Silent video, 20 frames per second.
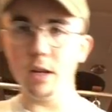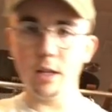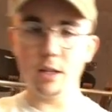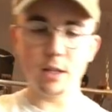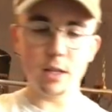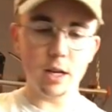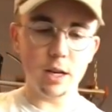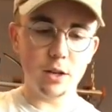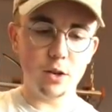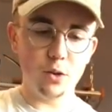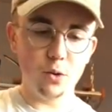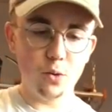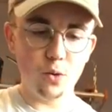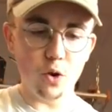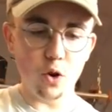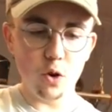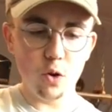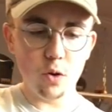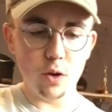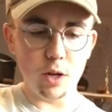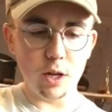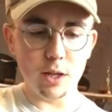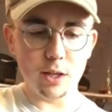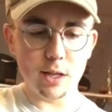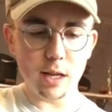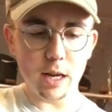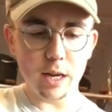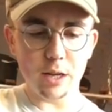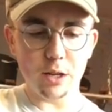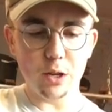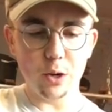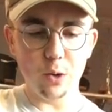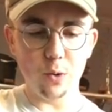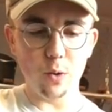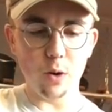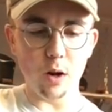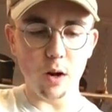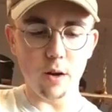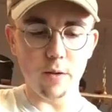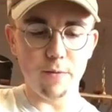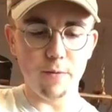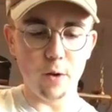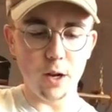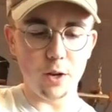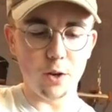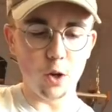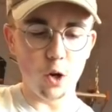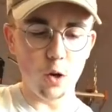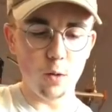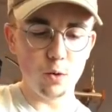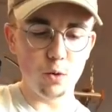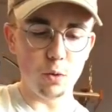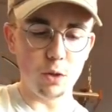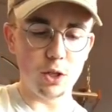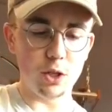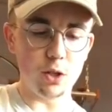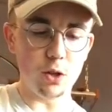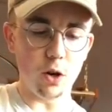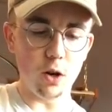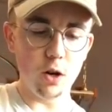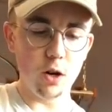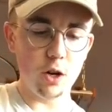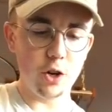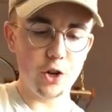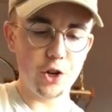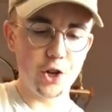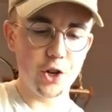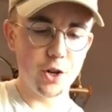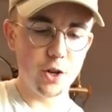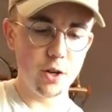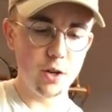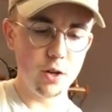inside two front domes with starch.